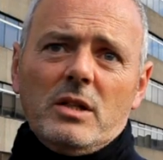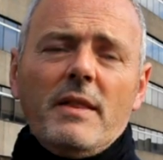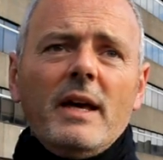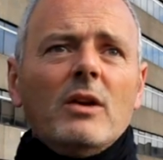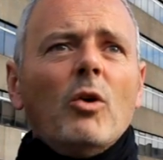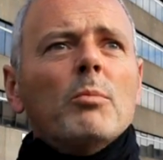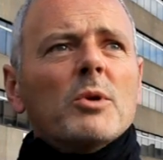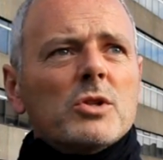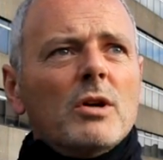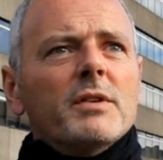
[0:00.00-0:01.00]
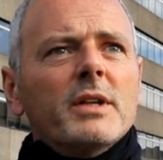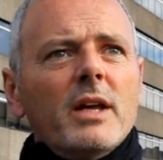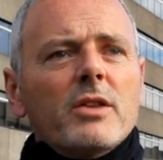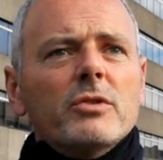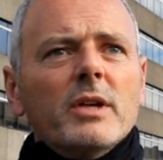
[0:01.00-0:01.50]
and then almost
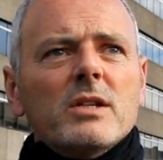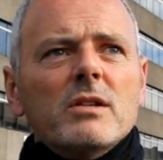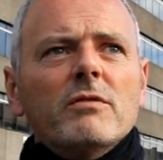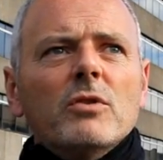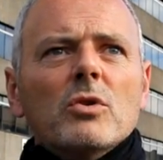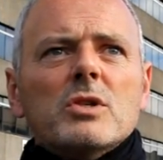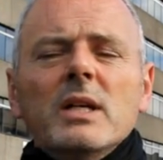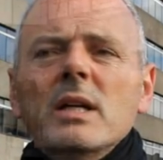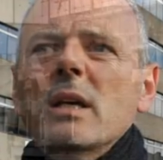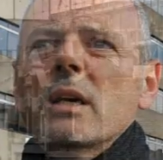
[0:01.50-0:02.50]
overnight through 1940,